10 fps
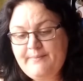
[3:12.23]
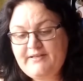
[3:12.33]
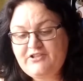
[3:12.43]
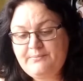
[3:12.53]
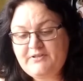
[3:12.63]

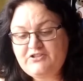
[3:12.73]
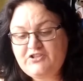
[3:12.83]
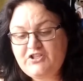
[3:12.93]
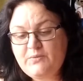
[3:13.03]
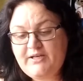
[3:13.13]
but there's so
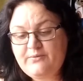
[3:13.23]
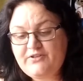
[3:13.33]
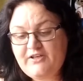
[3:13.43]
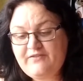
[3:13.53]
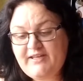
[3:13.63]
much to do while he
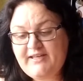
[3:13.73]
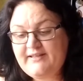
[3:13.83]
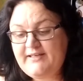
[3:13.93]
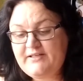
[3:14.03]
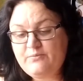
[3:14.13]
was over
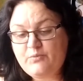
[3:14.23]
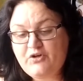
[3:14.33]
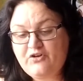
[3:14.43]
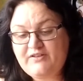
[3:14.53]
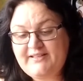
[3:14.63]
here that he didn't
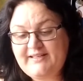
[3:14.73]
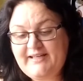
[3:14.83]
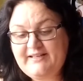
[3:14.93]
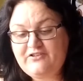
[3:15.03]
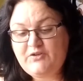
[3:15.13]
want or
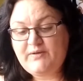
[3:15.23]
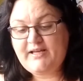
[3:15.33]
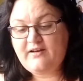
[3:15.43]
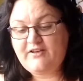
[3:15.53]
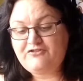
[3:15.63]
didn't need his
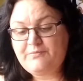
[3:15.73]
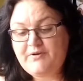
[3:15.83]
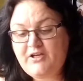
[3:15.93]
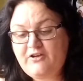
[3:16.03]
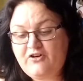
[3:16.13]
UK clients
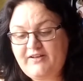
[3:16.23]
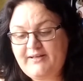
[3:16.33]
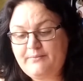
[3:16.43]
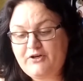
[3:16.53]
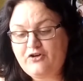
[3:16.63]
dropping out on
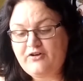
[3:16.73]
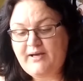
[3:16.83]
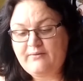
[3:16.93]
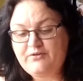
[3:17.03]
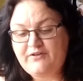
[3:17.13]
him and
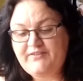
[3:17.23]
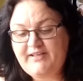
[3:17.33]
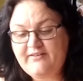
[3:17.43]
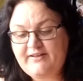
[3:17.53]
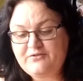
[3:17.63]
hours
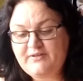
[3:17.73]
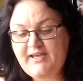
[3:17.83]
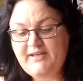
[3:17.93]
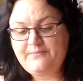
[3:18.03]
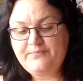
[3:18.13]
of the night all
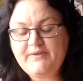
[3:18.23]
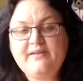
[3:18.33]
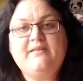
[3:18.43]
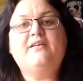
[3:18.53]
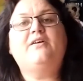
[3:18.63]
day.
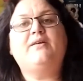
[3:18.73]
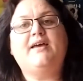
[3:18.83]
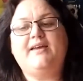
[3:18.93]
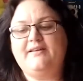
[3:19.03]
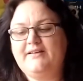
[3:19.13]

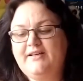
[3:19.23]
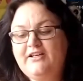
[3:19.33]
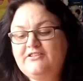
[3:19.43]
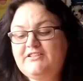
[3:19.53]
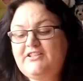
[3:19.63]
Okay,
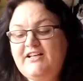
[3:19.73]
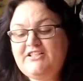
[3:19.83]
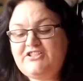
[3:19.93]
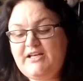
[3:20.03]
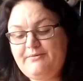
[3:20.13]
so this
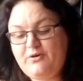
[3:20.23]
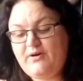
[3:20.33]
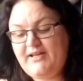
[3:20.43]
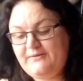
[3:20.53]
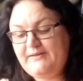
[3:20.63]
guy is Jay
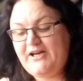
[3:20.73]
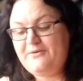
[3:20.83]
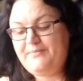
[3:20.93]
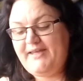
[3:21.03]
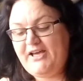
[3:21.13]
Maguire.
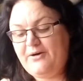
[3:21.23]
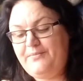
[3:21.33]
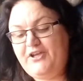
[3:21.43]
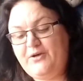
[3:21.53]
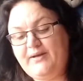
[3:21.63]
Help me
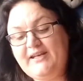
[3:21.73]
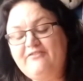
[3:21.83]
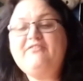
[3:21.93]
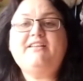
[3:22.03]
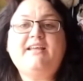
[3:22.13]
help you.
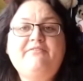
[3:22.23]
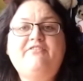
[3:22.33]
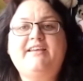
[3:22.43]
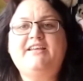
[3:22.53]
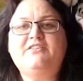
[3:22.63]
And they
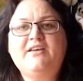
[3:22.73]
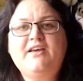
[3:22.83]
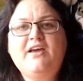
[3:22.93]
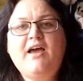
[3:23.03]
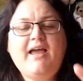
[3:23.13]
definitely,
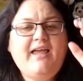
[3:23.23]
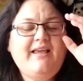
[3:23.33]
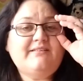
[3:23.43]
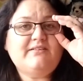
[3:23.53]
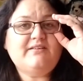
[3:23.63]

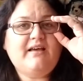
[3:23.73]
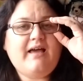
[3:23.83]
his